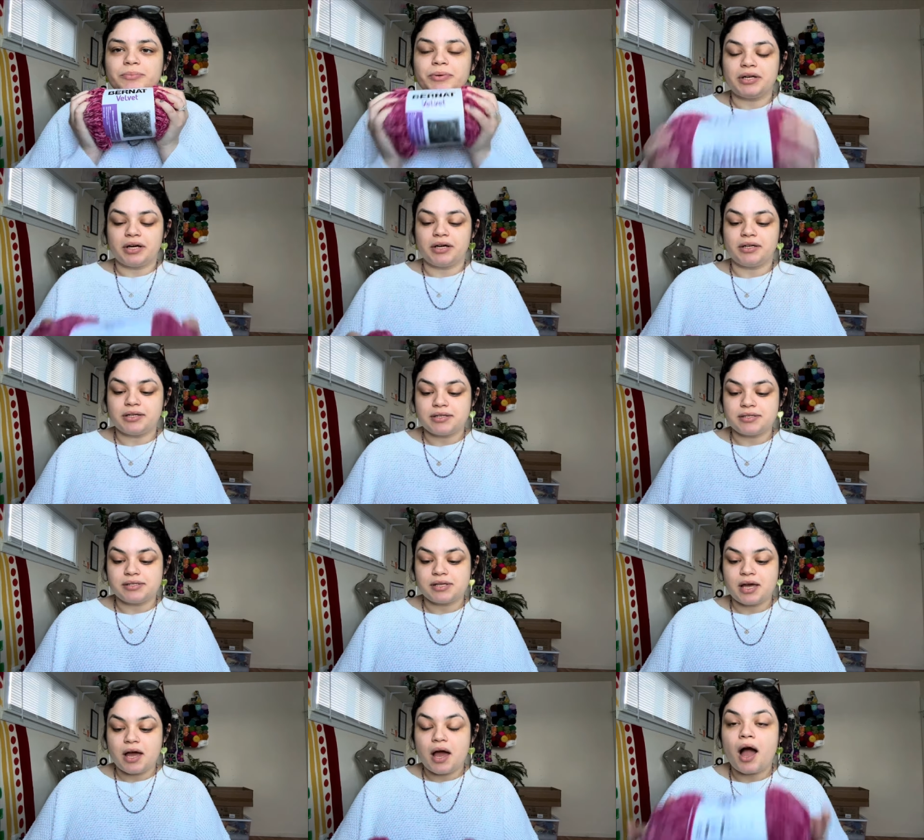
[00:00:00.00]
because
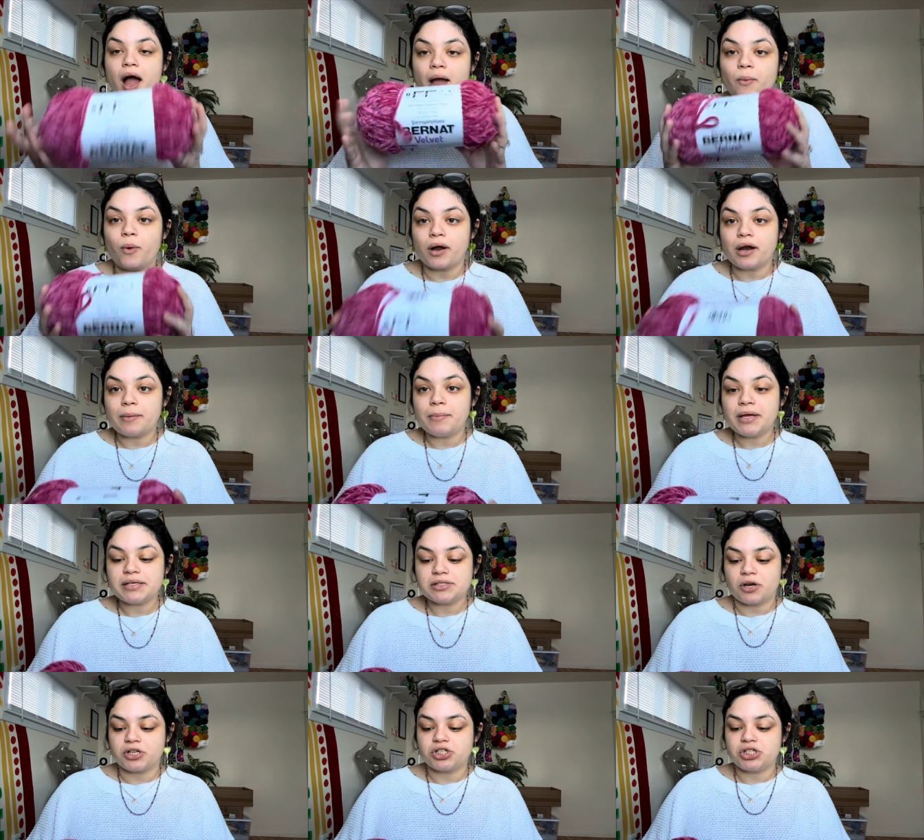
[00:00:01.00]
I want to make
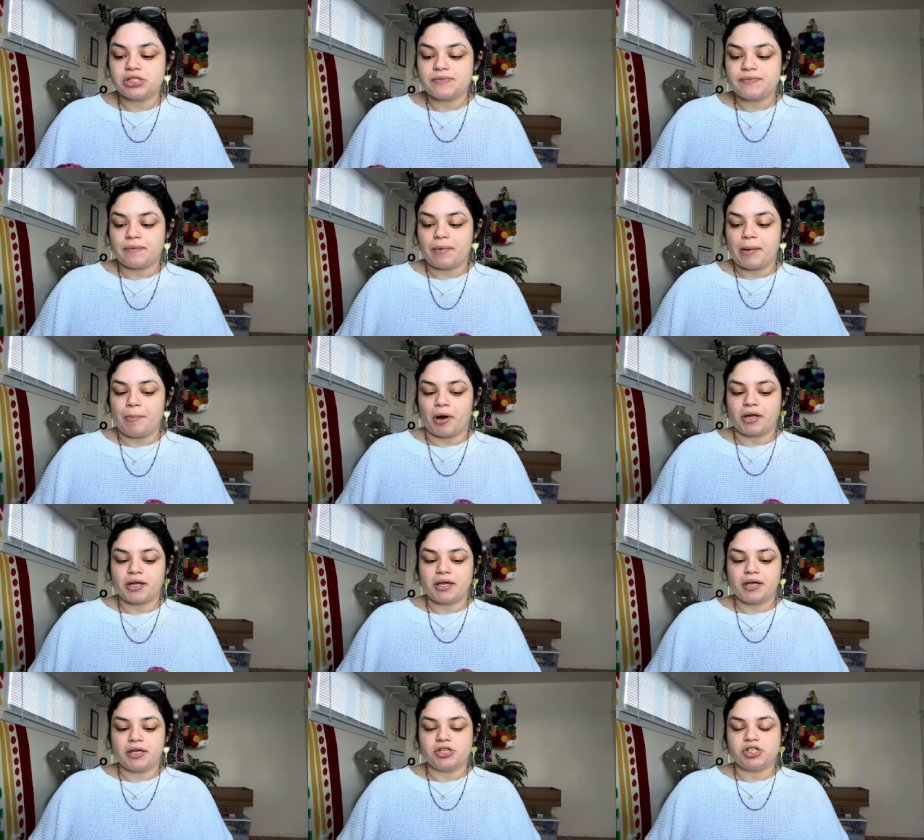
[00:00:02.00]
scrunchies for my
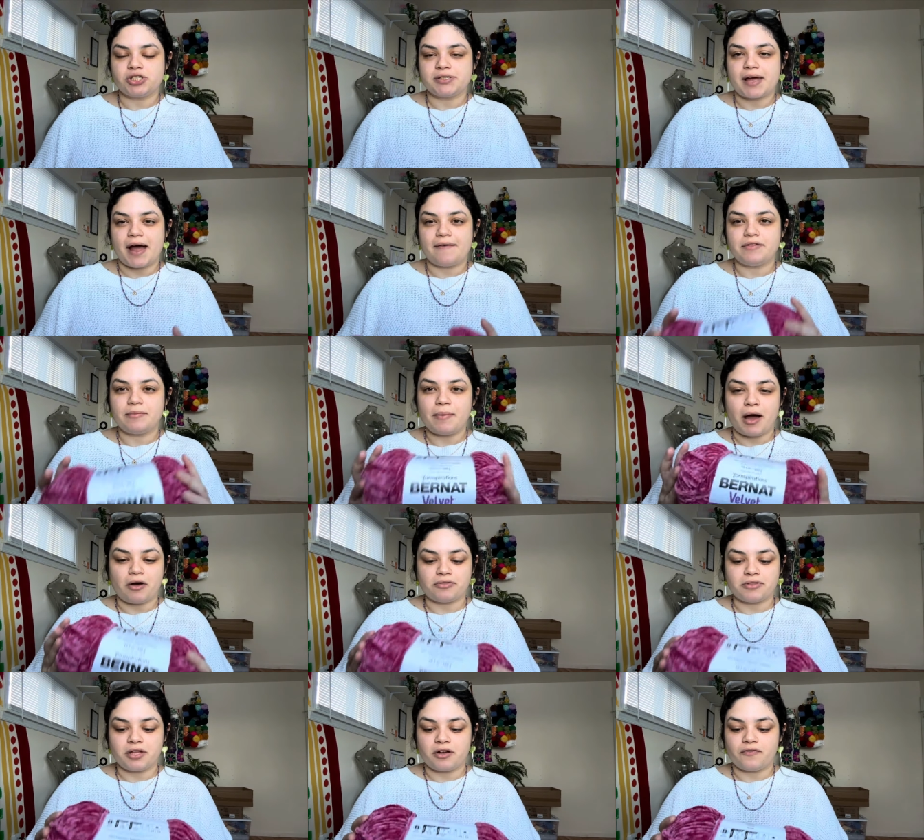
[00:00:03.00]
market and just have them
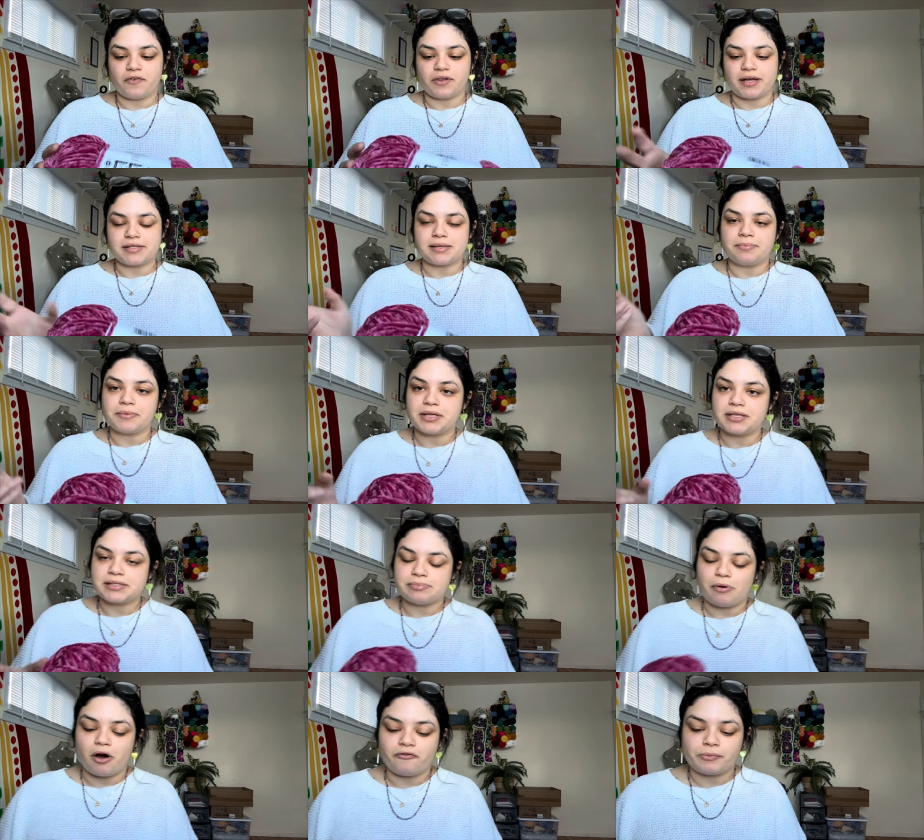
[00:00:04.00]
out there for like something
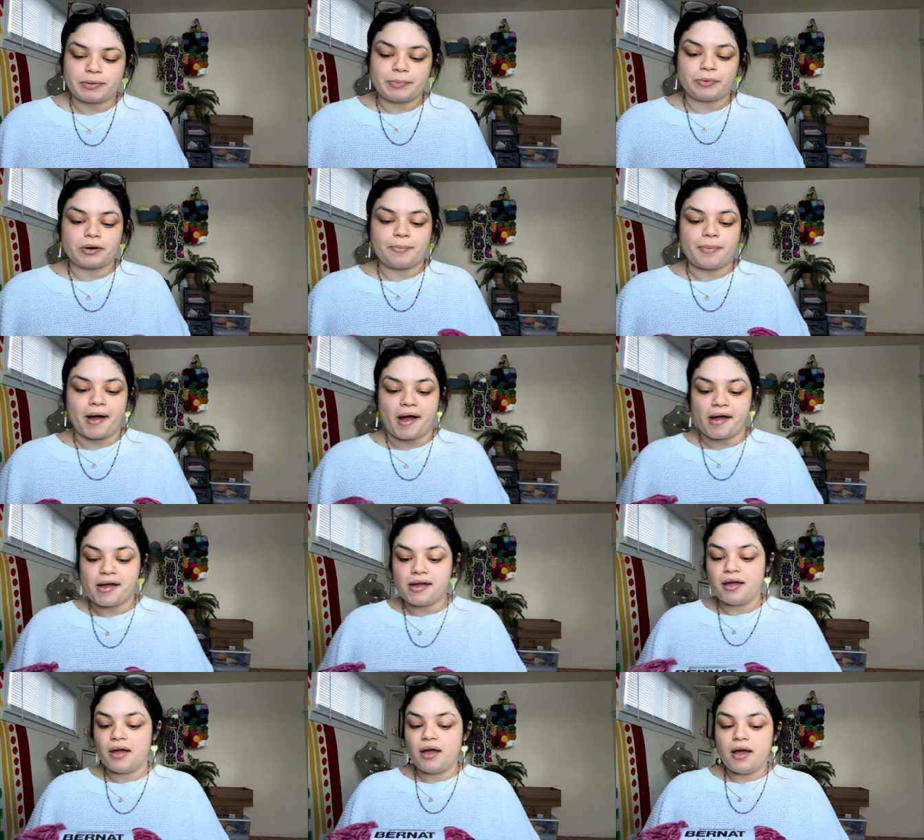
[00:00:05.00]
small for people to buy.